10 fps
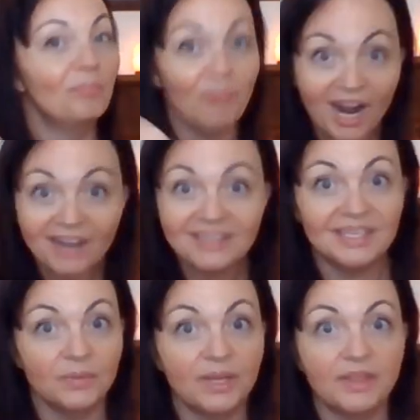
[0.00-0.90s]

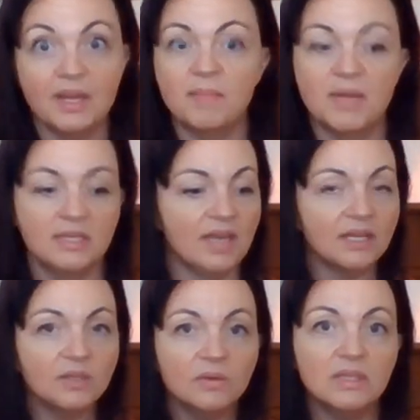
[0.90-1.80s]
boxing with him,
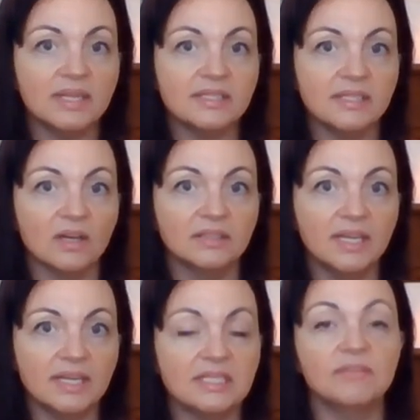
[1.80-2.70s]
not utilizing our
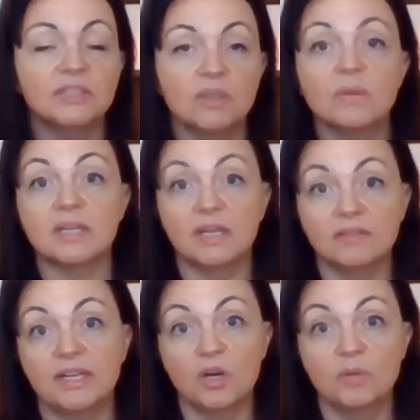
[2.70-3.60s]
legs, even though it was kind of
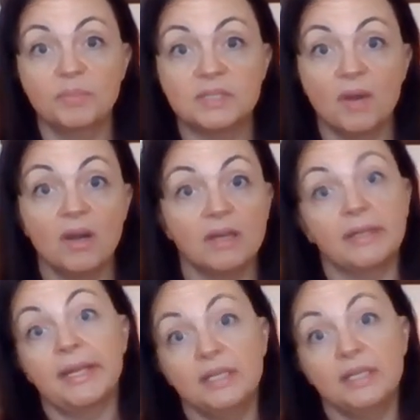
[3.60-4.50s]
like open sparring,
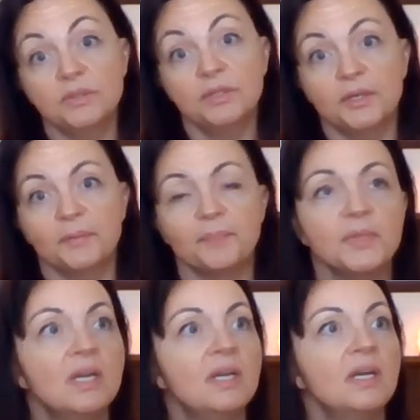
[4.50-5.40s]
like, hey, you do you.
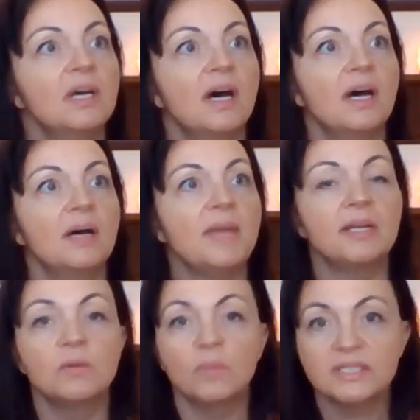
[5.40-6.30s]
Um,
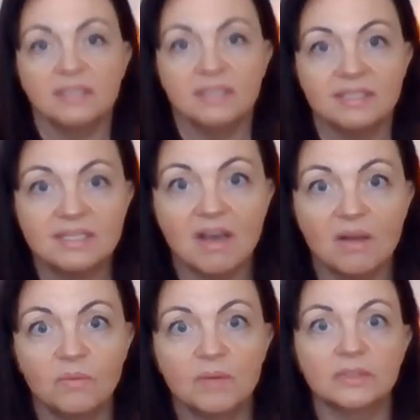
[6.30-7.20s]
and it wasn't
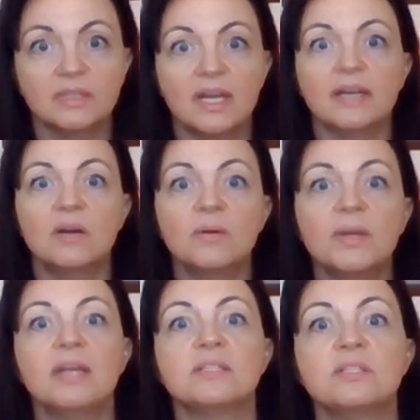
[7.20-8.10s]
until we were like,
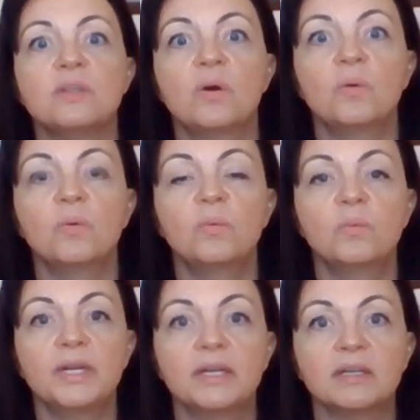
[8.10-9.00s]
okay, so
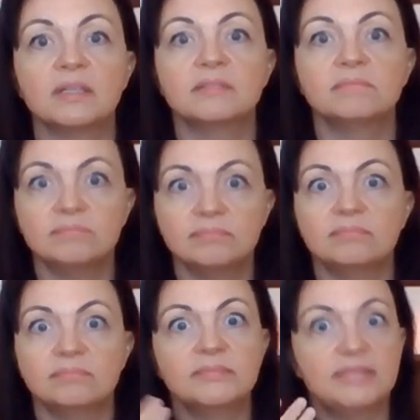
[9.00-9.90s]
we're
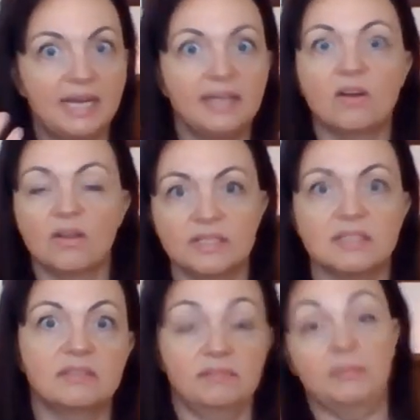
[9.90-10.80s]
getting all
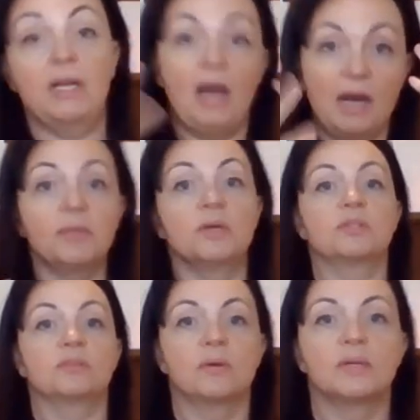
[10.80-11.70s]
these
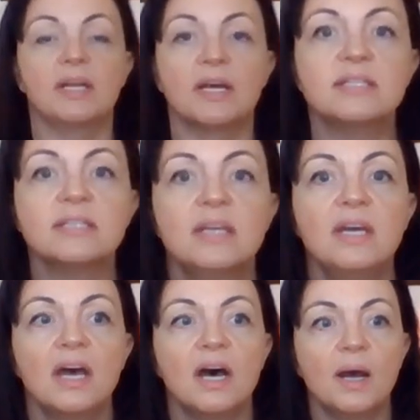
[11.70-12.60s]
combos thrown at us.
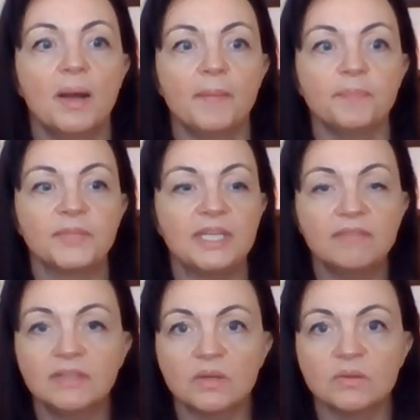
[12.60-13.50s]
Um,
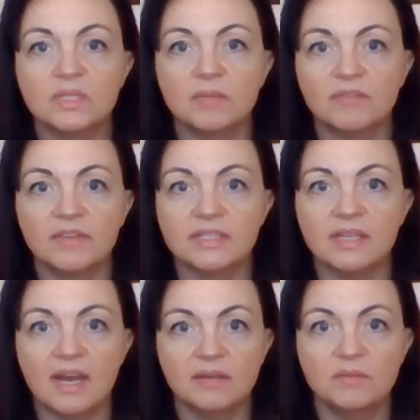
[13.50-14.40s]
even though some of us
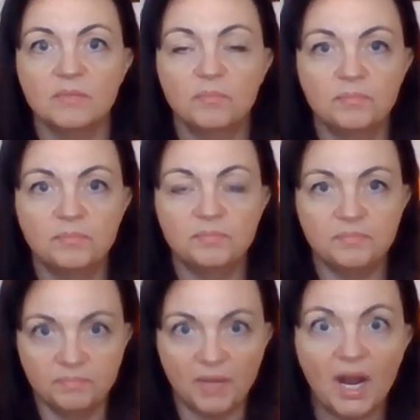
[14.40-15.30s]
had
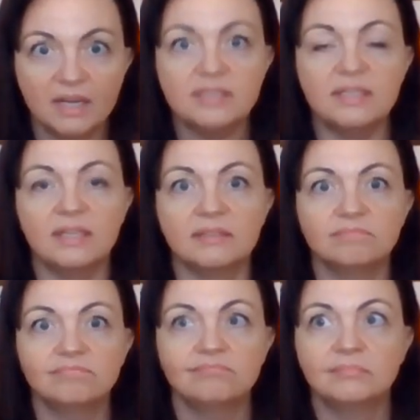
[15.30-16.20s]
boxing